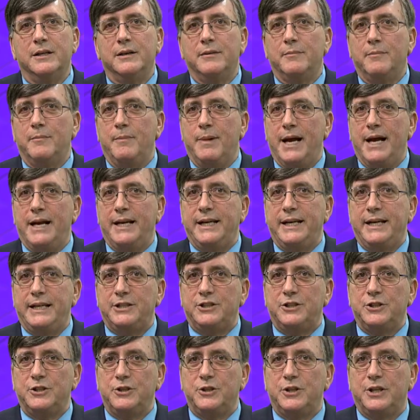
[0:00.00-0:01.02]
Many
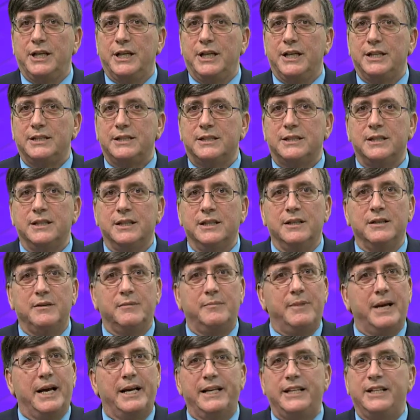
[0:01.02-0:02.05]
do this,
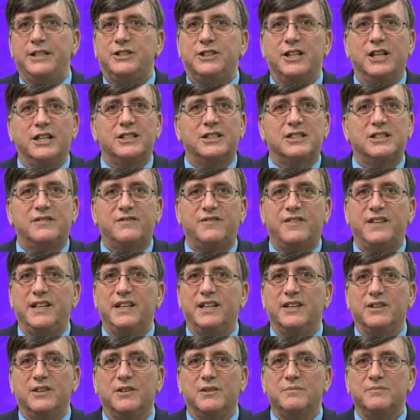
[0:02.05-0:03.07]
many just
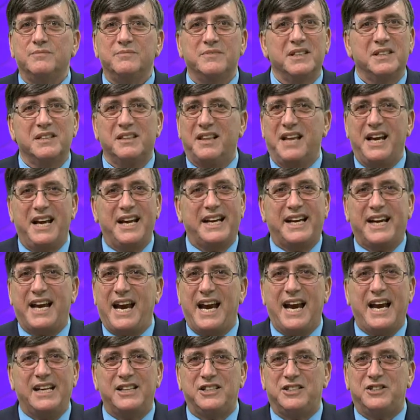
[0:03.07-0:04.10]
feel they
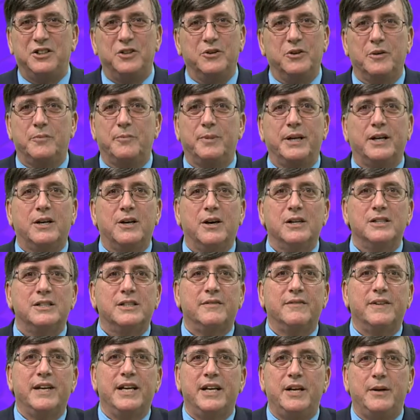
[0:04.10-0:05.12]
can't do it because
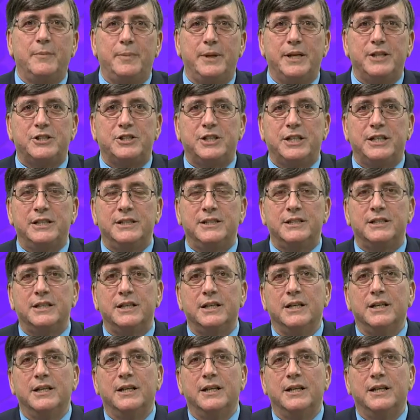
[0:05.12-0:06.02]
of inhibitions